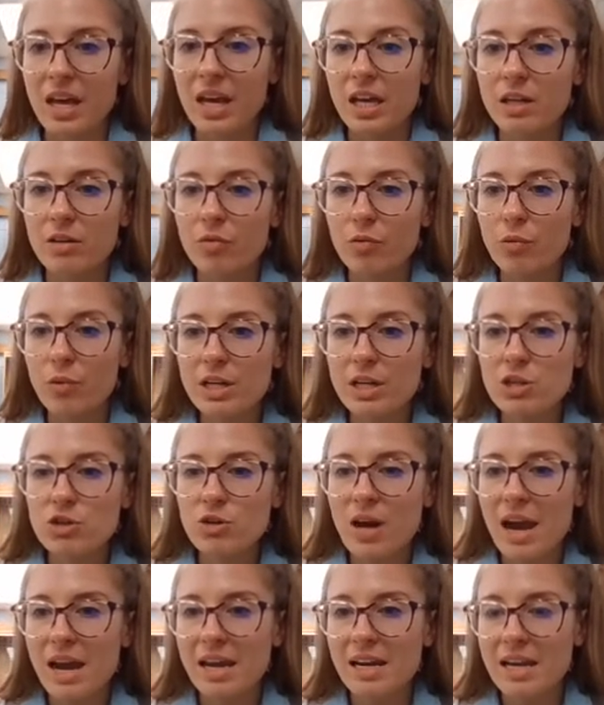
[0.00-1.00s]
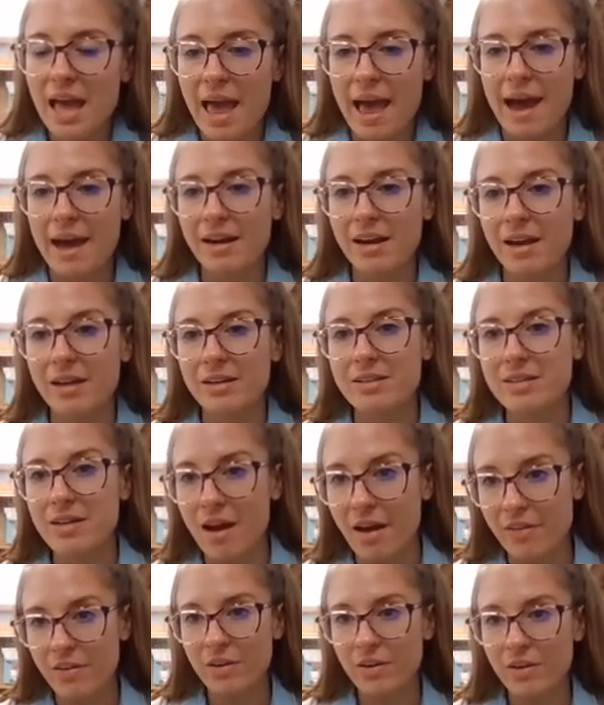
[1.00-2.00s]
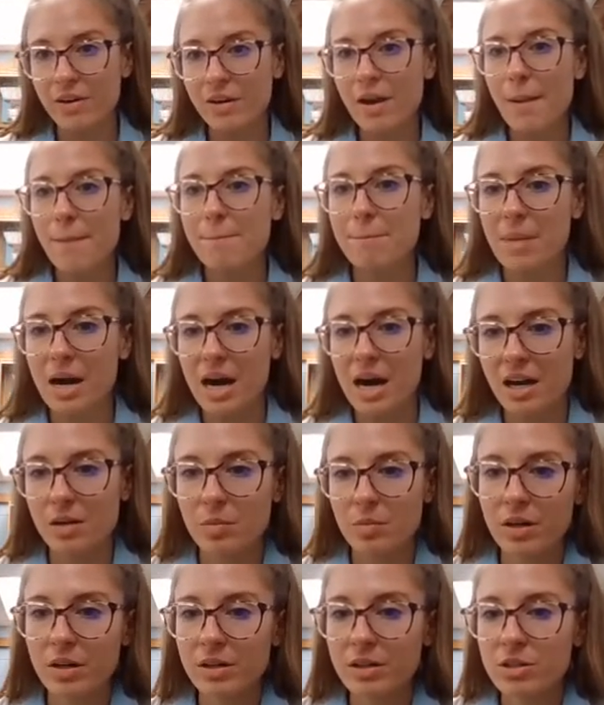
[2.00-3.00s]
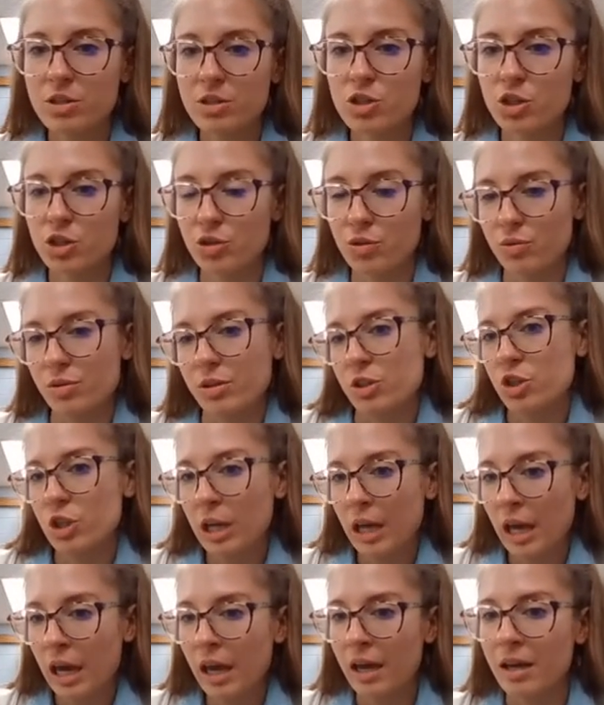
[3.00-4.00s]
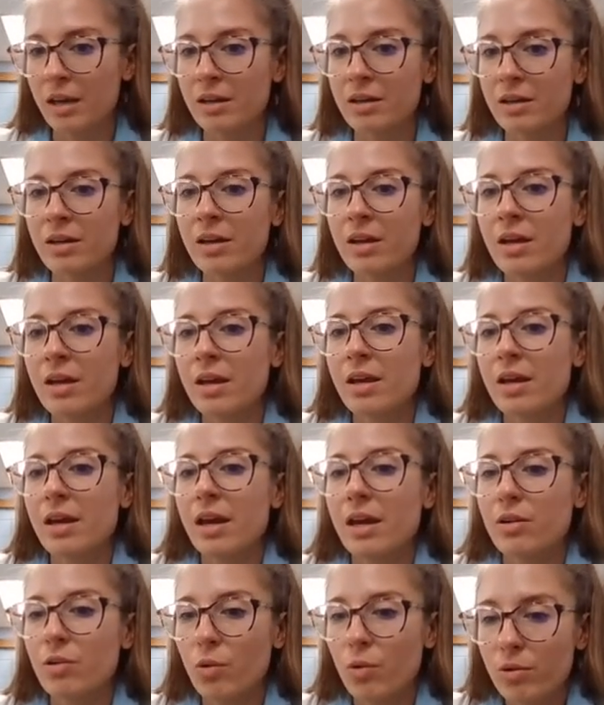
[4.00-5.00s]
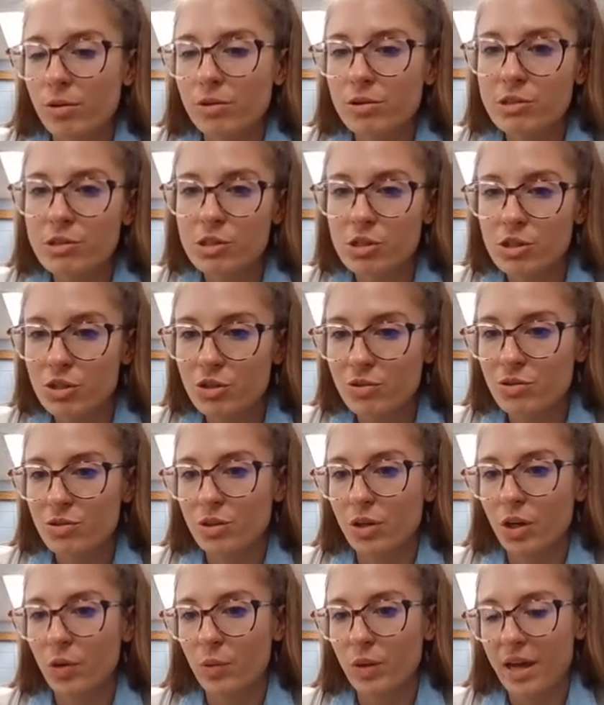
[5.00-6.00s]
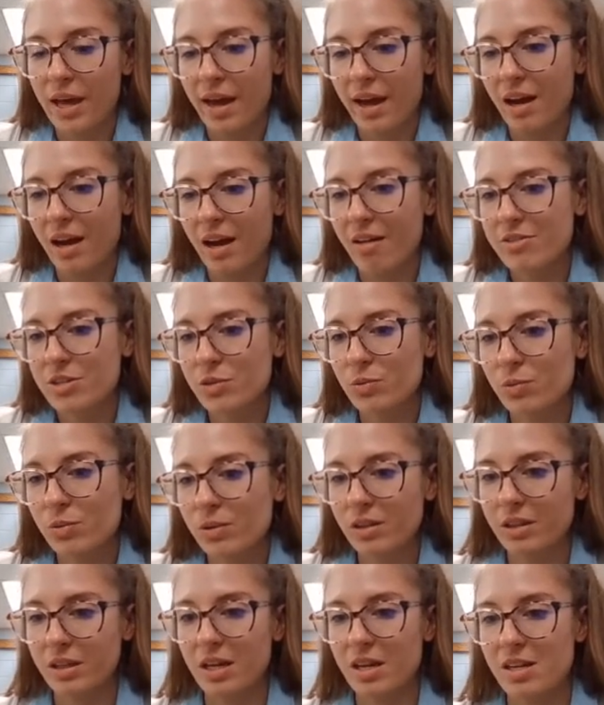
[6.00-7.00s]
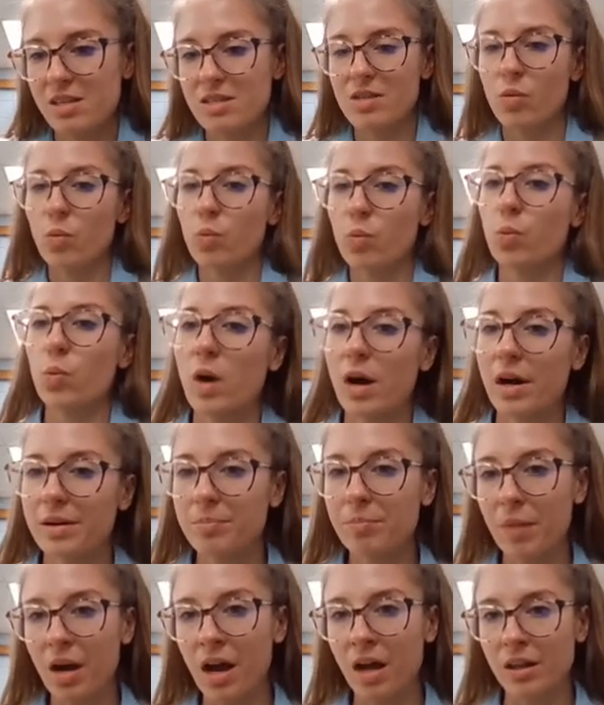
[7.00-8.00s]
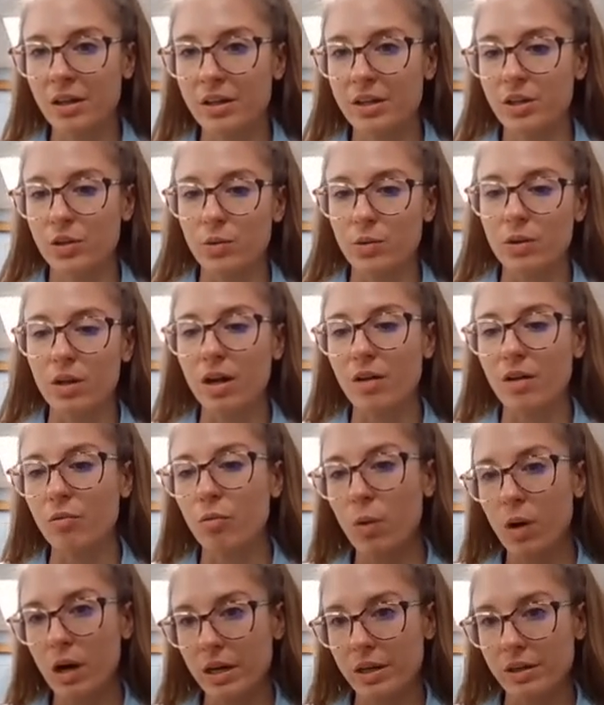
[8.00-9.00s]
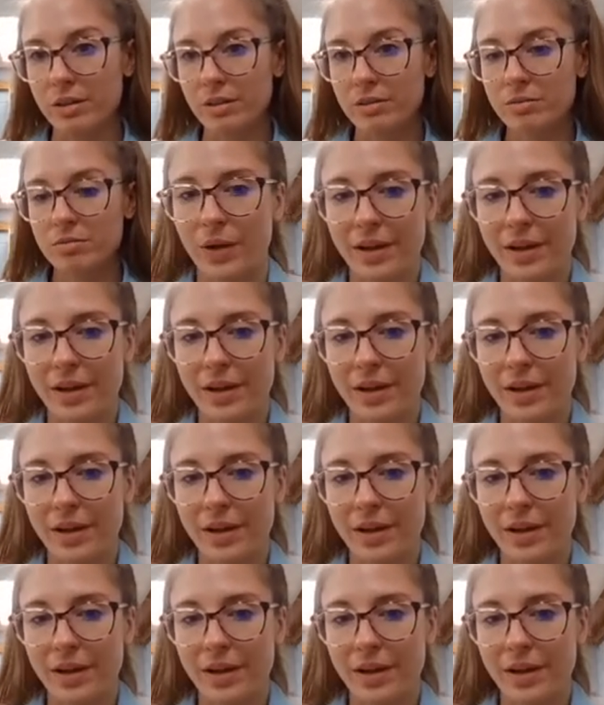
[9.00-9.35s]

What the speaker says: If we try and add another monomer to the chain, in order to do so, we have to release one molecule of water.